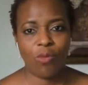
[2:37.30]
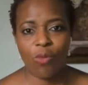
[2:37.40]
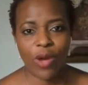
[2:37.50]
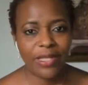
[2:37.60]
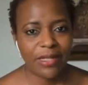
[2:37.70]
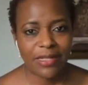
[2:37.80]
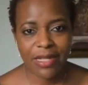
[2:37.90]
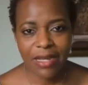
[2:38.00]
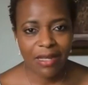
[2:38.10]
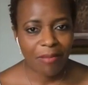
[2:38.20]
What does
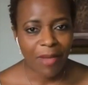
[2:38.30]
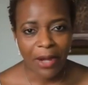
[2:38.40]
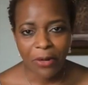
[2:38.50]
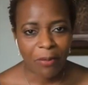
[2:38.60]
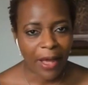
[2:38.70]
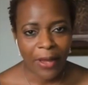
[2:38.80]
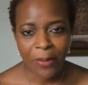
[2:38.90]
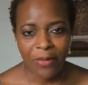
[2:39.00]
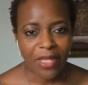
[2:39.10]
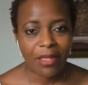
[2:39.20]
a
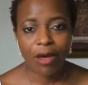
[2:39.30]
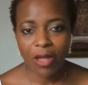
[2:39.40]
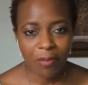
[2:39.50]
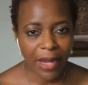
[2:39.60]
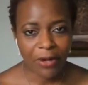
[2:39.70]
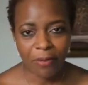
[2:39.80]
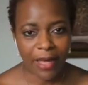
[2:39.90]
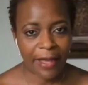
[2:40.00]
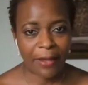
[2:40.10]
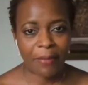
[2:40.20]
microbiome mean? Gut
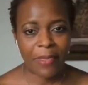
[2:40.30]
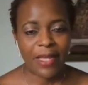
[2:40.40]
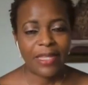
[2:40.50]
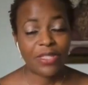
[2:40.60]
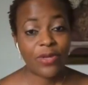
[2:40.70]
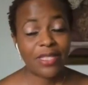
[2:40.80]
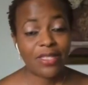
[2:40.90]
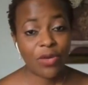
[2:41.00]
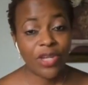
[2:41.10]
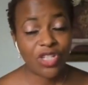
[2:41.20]
microbiome. So it's
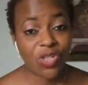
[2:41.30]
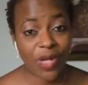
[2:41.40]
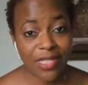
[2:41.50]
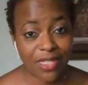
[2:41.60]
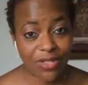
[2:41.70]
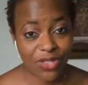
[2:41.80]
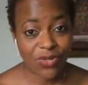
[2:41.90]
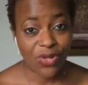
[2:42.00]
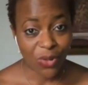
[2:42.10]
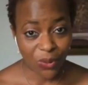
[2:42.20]
so interesting
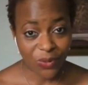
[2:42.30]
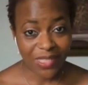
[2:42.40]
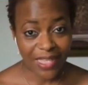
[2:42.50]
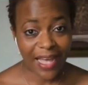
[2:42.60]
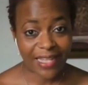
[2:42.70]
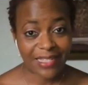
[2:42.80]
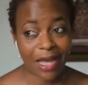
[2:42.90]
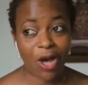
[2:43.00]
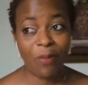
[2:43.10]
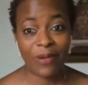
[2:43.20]
to note that
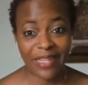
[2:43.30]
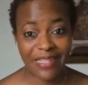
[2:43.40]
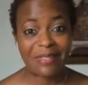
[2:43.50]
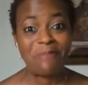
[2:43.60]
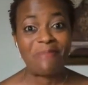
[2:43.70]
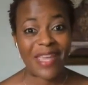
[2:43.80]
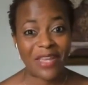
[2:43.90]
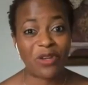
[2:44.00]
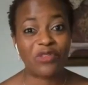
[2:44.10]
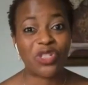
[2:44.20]
our bodies are
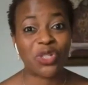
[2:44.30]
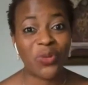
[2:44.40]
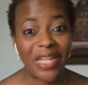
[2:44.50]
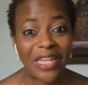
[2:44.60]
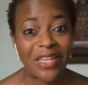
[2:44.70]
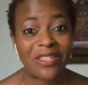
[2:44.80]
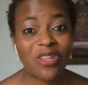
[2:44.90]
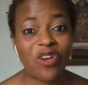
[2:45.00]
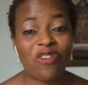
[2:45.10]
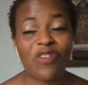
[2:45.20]
made of trillions
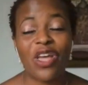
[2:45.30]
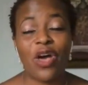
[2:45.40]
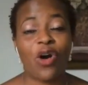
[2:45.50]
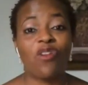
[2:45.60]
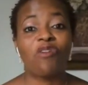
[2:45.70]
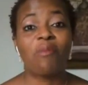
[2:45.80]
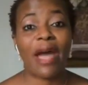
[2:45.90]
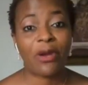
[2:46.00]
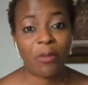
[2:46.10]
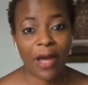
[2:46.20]
of, of
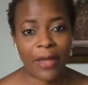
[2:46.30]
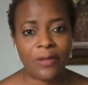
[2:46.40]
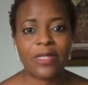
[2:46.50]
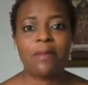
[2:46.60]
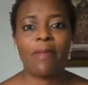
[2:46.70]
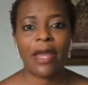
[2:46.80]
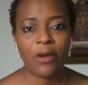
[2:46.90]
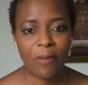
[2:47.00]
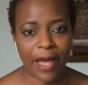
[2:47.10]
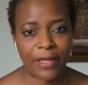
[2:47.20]
microbiomes, and
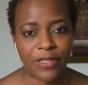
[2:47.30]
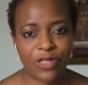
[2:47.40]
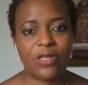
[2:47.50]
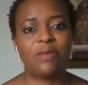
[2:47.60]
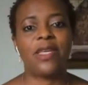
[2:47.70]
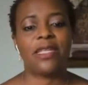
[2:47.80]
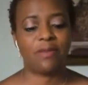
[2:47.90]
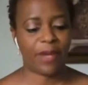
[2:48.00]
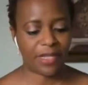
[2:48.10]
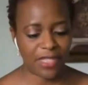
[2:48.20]
microbiomes just means
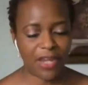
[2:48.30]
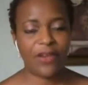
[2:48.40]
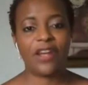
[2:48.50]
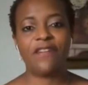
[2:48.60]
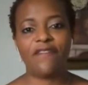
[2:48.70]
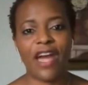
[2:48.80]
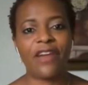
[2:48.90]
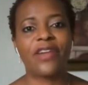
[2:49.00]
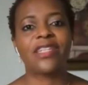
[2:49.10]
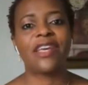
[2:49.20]
bacteria,
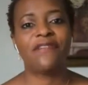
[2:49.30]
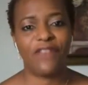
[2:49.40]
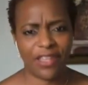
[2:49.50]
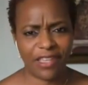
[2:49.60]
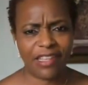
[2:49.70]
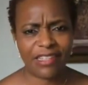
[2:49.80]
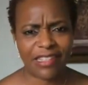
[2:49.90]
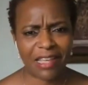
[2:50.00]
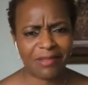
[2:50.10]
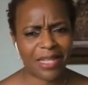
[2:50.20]
virus, and fungus.
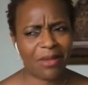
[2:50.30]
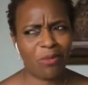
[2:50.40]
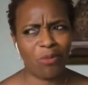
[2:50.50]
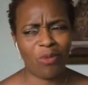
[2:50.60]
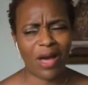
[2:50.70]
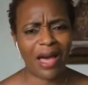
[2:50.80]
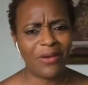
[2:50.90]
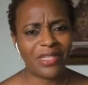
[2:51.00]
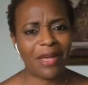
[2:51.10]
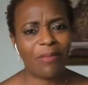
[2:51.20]
I was like, how
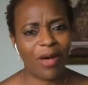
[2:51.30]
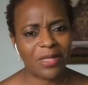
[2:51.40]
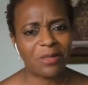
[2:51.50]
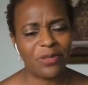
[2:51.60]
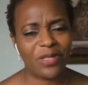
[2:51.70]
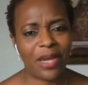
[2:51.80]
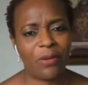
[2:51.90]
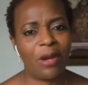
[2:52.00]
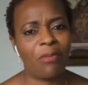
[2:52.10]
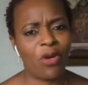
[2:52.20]
is that possible that
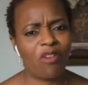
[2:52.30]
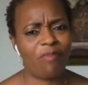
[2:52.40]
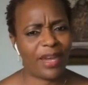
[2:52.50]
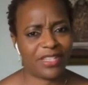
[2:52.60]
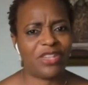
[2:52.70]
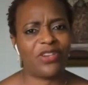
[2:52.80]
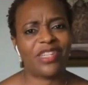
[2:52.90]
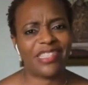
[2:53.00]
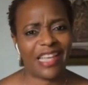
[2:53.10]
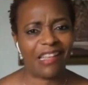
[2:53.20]
we're more of bacteria
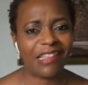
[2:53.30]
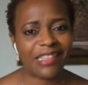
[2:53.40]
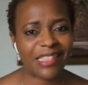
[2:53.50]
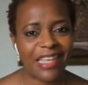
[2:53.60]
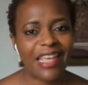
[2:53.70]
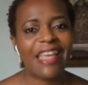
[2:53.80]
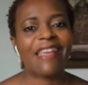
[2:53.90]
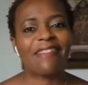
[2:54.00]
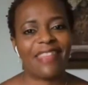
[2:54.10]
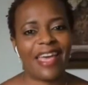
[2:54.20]
cells
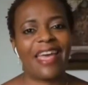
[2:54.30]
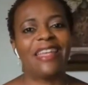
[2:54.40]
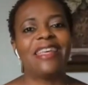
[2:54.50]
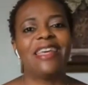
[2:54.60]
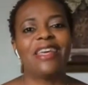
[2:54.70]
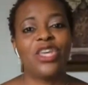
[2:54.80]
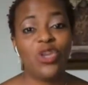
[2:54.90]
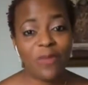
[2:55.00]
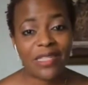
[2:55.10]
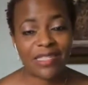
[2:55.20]
than
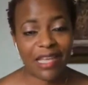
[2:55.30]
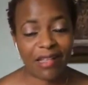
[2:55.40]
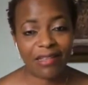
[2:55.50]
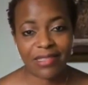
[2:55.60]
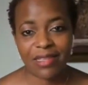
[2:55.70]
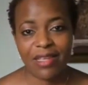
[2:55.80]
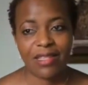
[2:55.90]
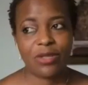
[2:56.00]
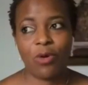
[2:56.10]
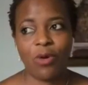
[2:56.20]
human cells.
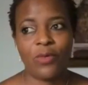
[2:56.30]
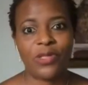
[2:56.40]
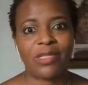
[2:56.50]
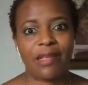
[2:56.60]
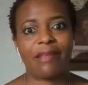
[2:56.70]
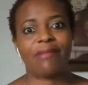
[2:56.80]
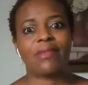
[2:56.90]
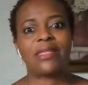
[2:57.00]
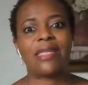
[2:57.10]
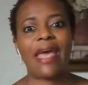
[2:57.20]
So almost like
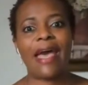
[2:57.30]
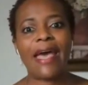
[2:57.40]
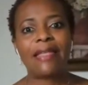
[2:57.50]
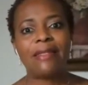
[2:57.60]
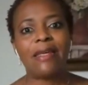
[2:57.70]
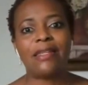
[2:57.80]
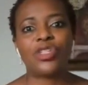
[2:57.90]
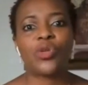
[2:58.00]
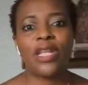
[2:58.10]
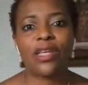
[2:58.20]
10
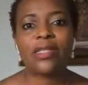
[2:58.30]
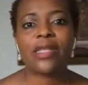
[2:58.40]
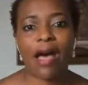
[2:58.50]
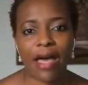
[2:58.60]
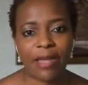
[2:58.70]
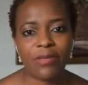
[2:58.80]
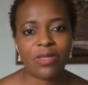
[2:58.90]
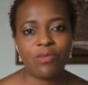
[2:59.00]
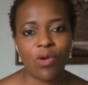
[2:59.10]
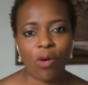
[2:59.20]
trillion times
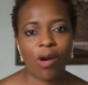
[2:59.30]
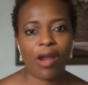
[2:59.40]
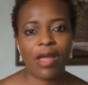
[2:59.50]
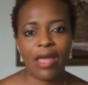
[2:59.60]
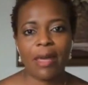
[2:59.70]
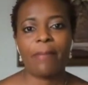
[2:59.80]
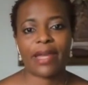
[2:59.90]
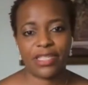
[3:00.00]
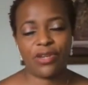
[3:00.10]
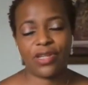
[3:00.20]
more
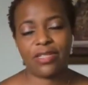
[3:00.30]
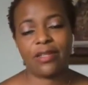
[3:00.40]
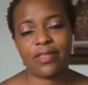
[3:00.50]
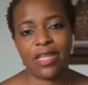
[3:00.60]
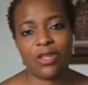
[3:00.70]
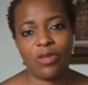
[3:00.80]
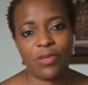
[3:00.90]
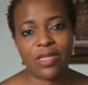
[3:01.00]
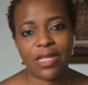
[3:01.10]
bacteria cells than human